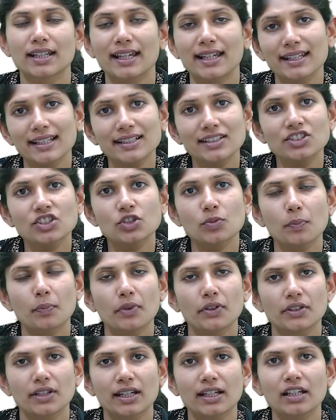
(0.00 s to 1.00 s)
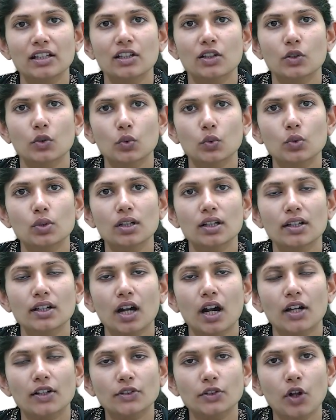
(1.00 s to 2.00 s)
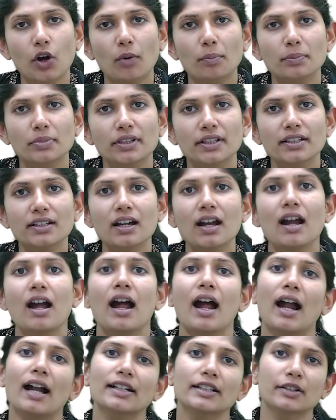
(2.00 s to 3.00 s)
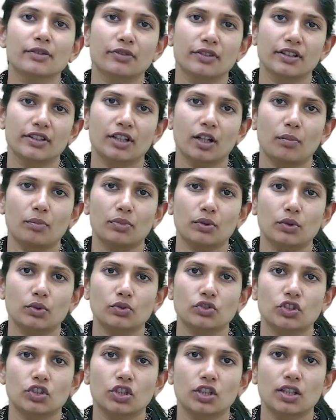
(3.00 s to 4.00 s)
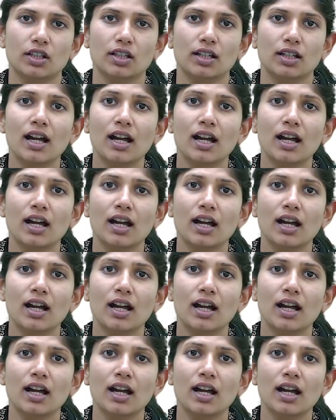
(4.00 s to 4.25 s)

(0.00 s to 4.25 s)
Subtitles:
Each particular ruler adopted a different approach.